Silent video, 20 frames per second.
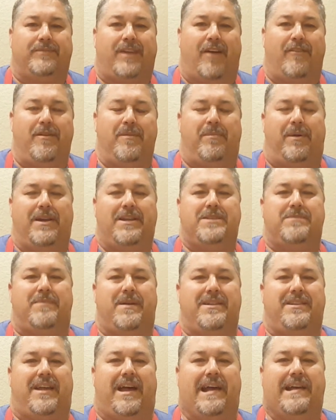Everybody's
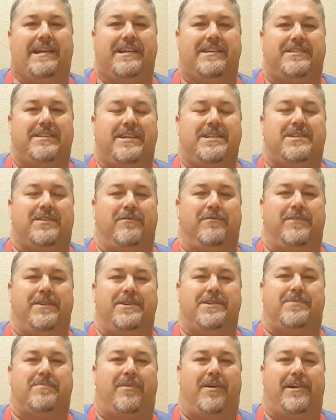been dying to see some
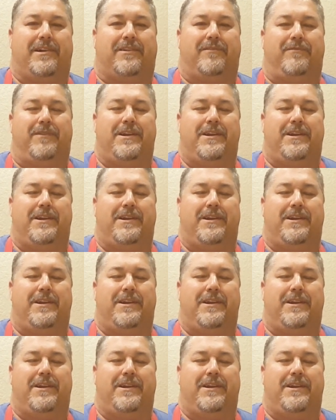finished product